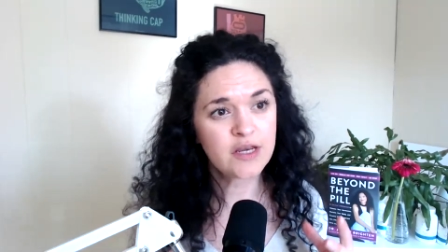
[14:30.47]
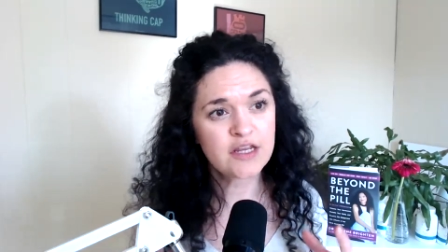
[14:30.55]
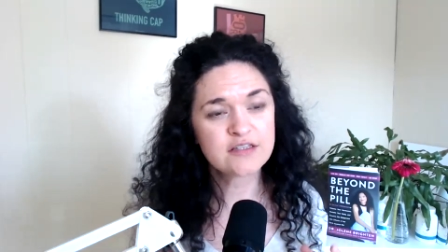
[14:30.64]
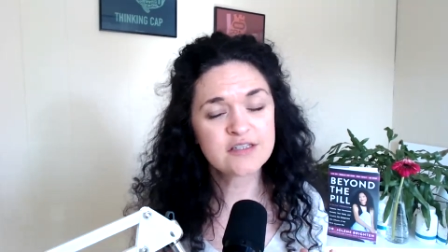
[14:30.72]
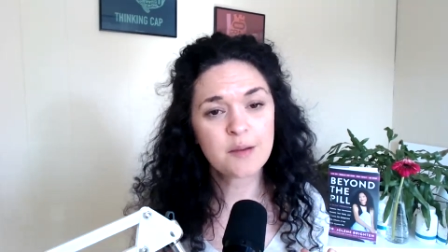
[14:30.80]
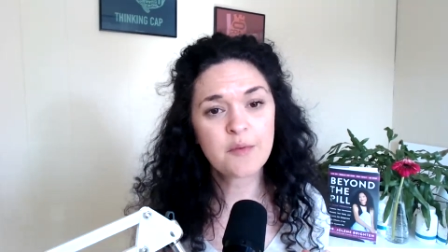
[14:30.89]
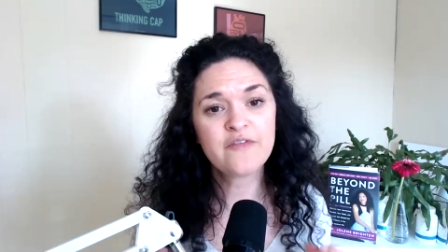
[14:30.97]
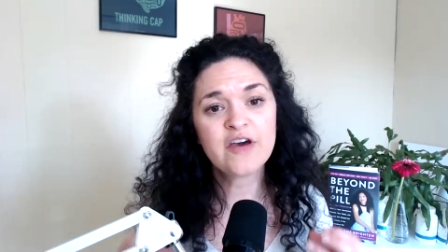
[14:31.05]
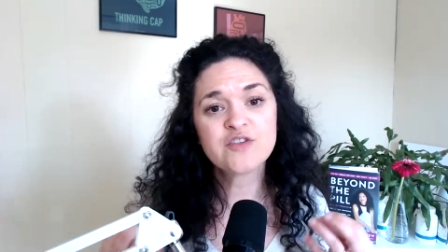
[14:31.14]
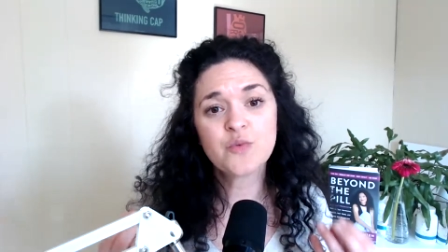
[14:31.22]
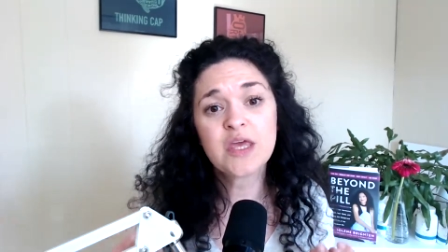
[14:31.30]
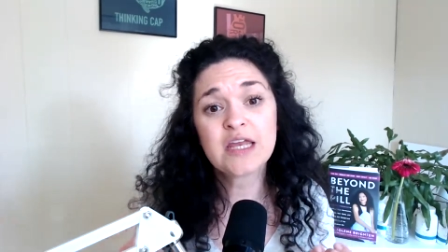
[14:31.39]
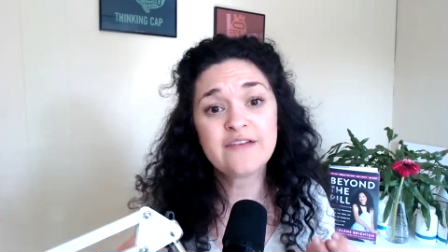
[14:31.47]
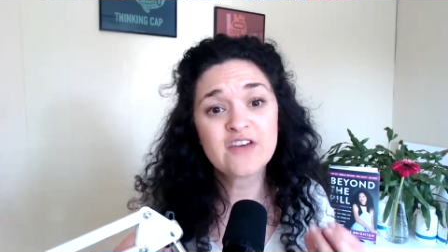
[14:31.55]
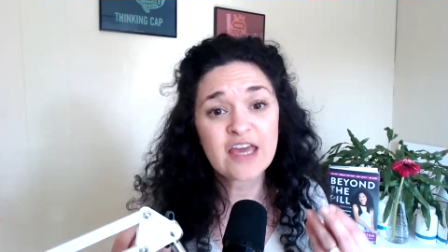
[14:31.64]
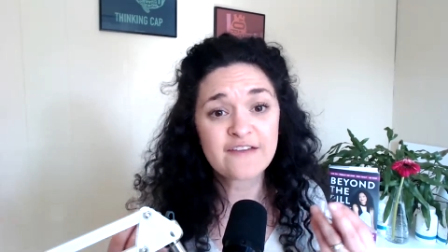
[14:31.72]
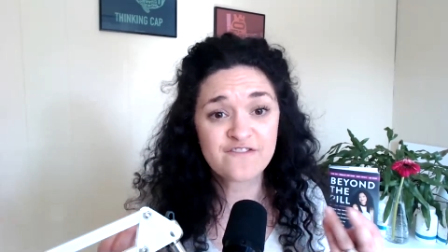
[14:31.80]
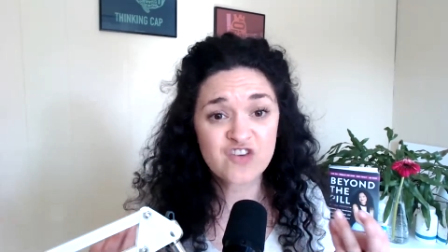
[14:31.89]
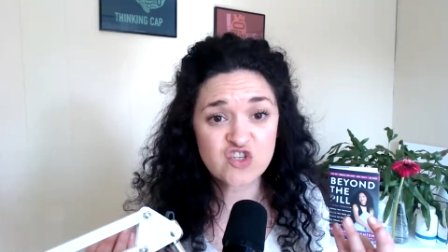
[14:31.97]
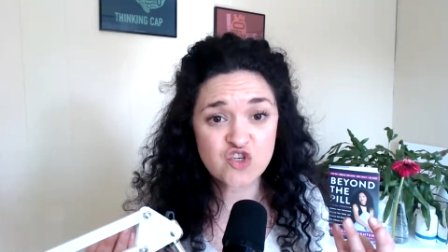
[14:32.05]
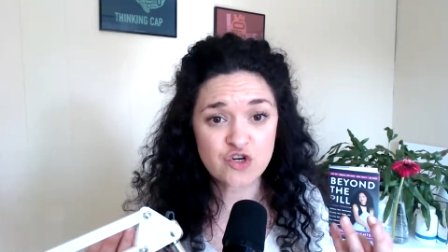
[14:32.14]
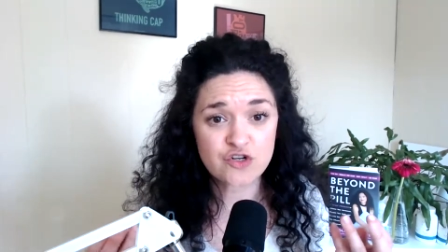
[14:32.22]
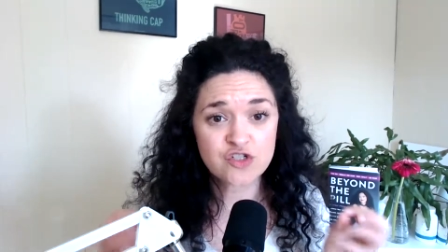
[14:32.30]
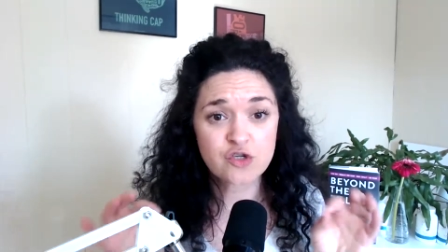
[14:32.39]
And in some of us, we can even get
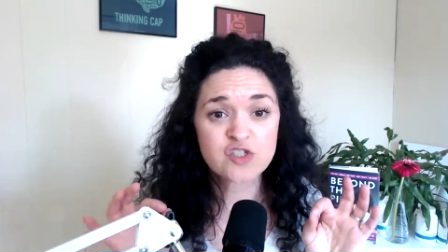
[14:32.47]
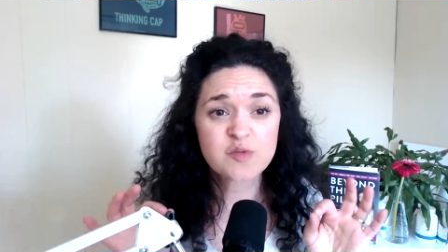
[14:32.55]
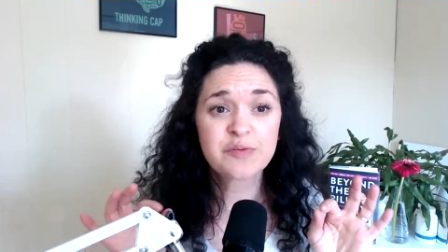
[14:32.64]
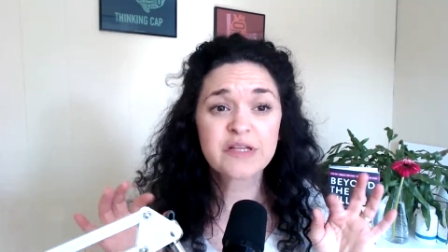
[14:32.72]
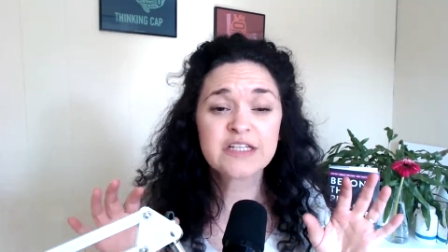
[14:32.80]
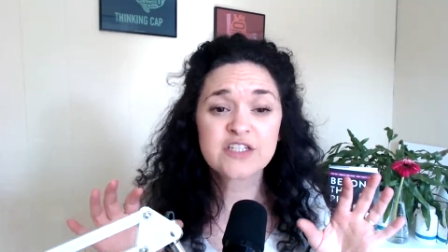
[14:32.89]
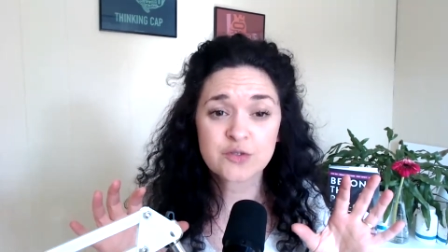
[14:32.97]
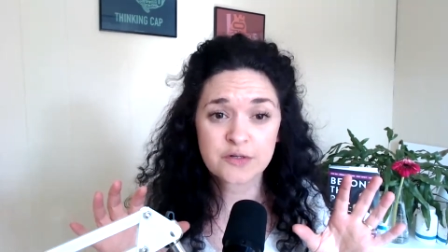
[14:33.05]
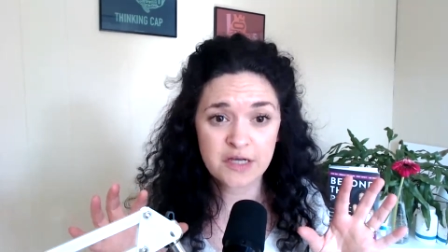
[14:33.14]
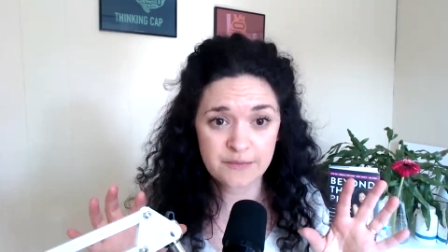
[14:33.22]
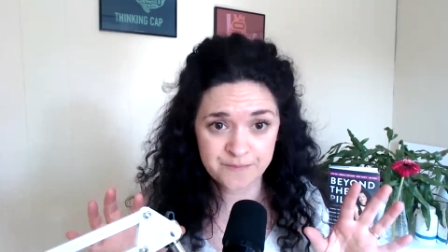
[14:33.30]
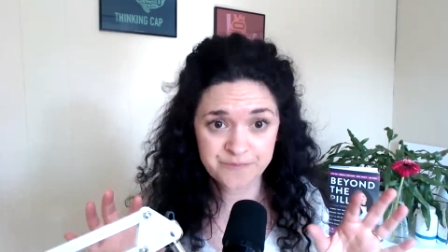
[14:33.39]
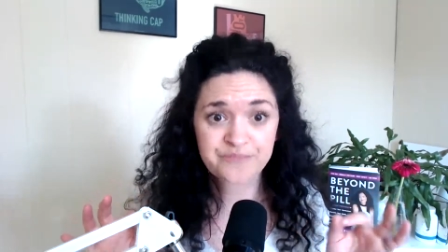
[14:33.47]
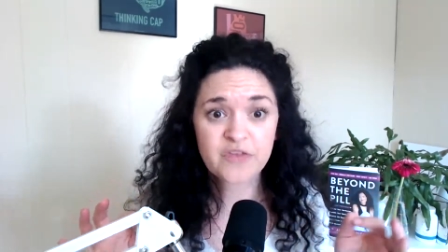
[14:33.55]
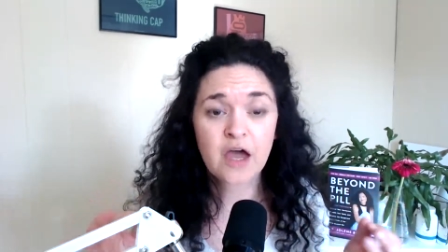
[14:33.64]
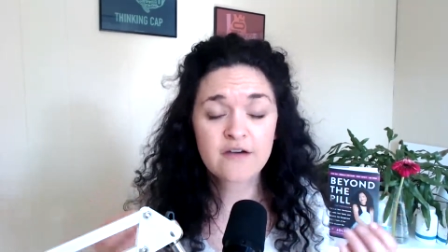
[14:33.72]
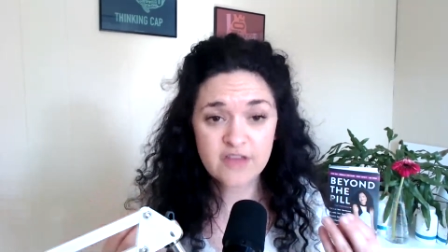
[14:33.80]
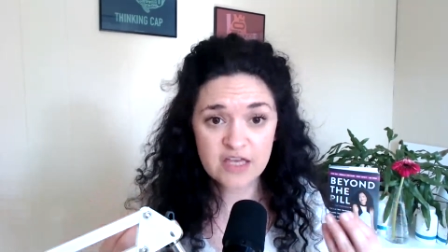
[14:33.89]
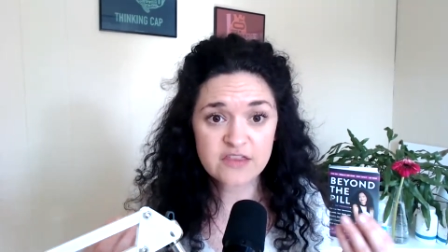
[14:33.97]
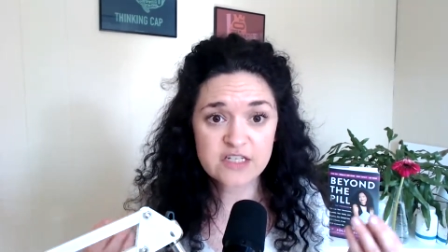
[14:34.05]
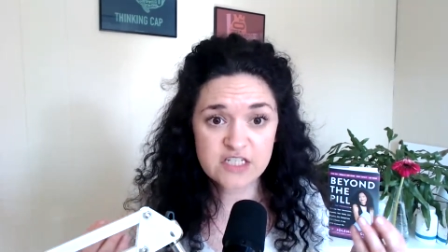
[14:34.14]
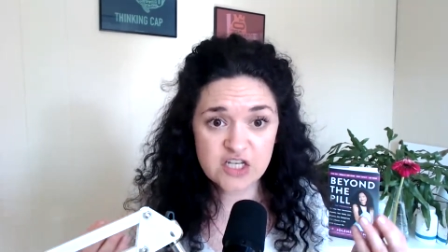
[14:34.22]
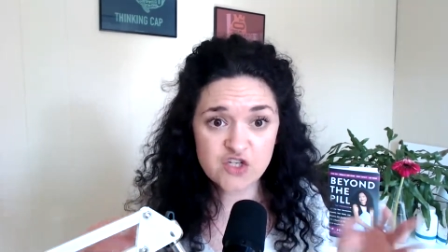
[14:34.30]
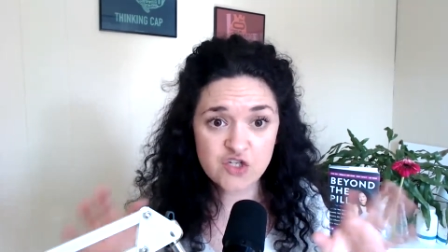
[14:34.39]
fissures, so splintering of like the
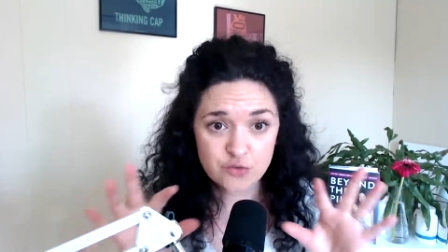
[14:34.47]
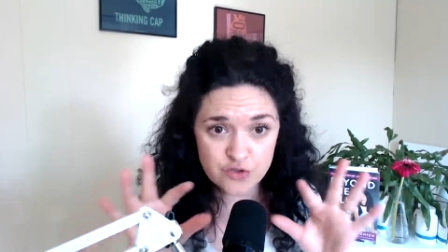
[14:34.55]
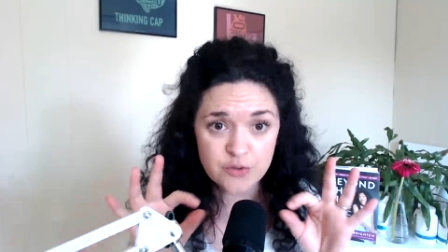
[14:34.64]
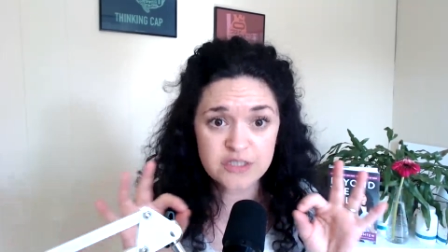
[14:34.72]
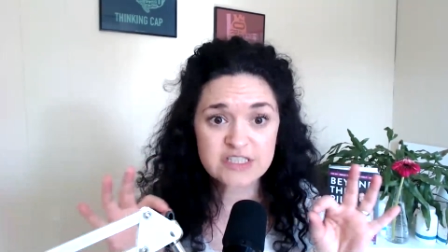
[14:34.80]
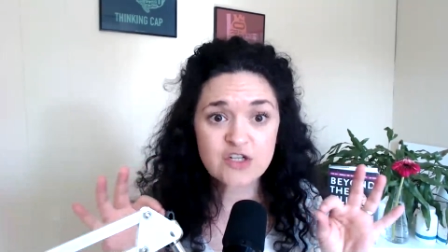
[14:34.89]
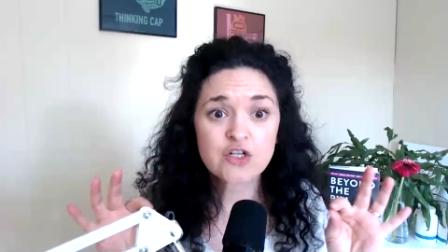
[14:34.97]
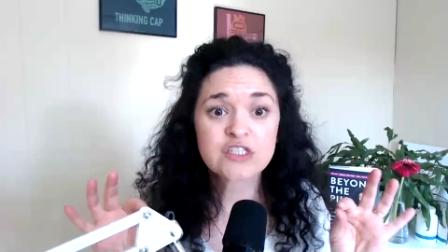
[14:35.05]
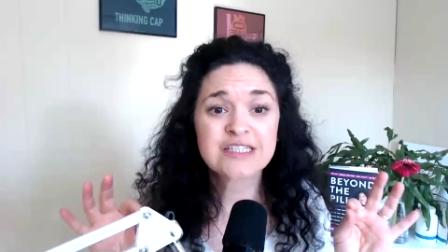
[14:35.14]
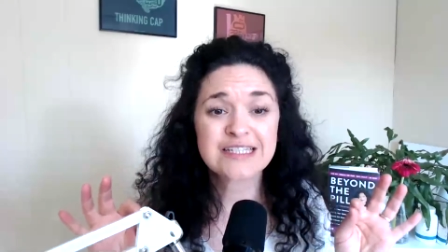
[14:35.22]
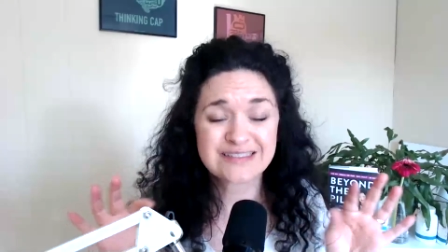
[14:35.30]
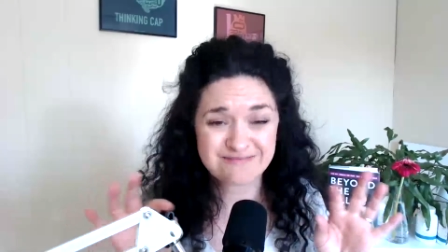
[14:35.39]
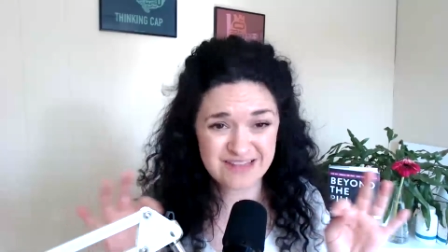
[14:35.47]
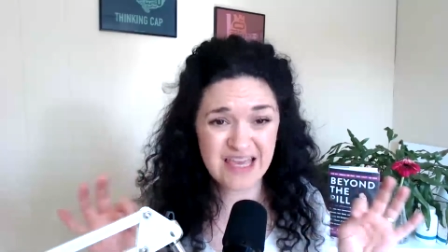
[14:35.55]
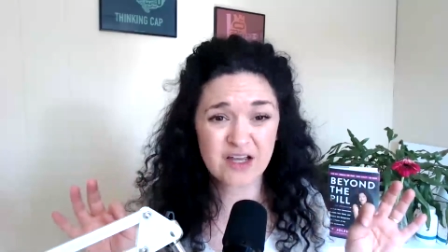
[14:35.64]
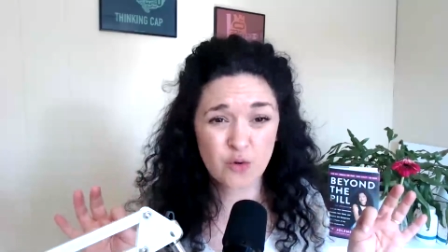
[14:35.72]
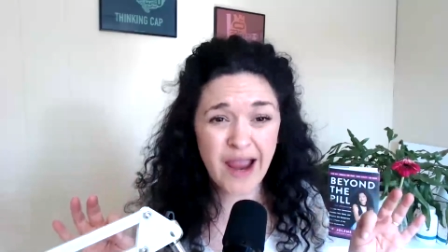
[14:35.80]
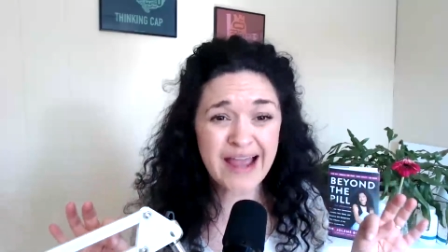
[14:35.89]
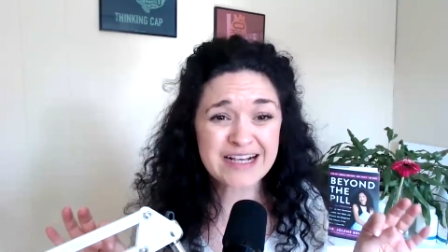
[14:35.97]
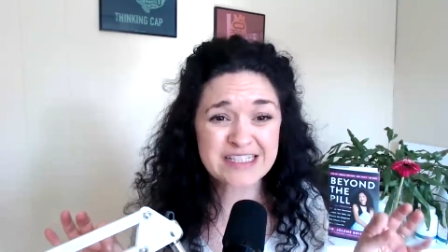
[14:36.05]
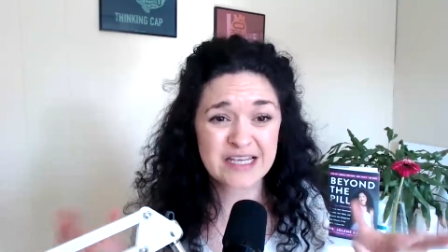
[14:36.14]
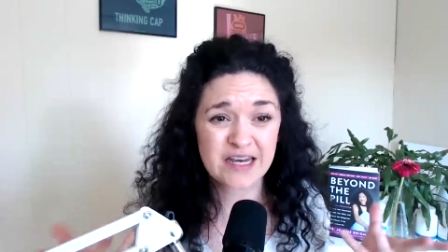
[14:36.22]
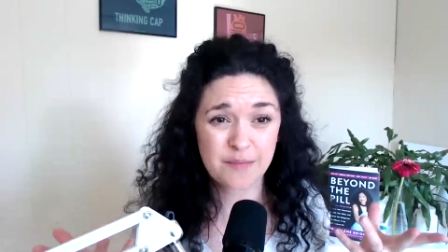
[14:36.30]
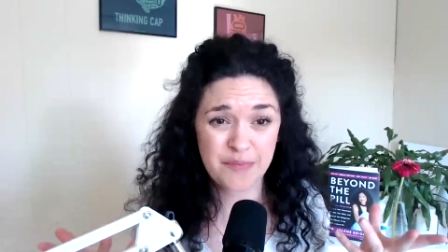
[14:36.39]
tissue. So it starts to get cracks
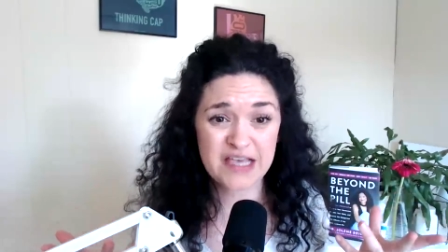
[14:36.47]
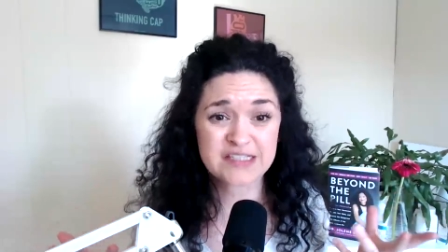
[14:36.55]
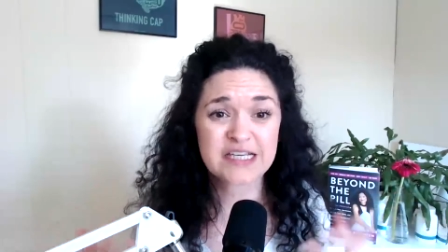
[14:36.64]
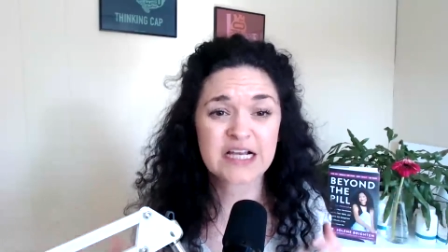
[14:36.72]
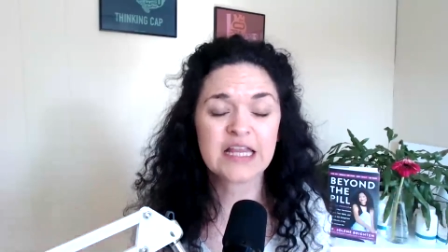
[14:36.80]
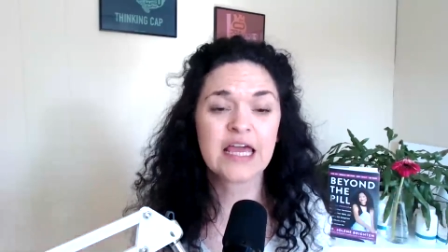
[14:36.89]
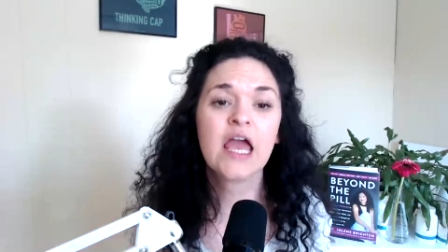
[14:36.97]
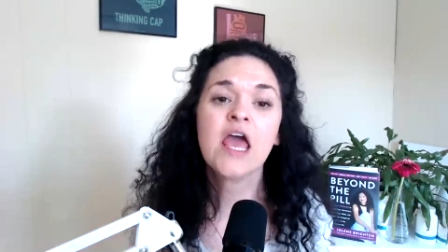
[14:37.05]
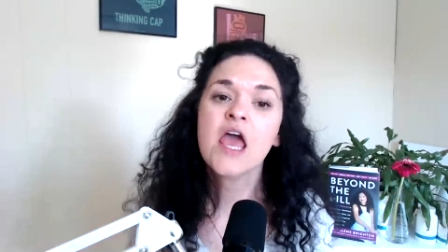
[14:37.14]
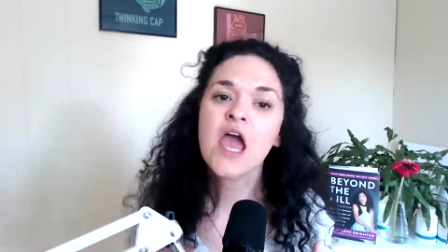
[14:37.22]
in it basically.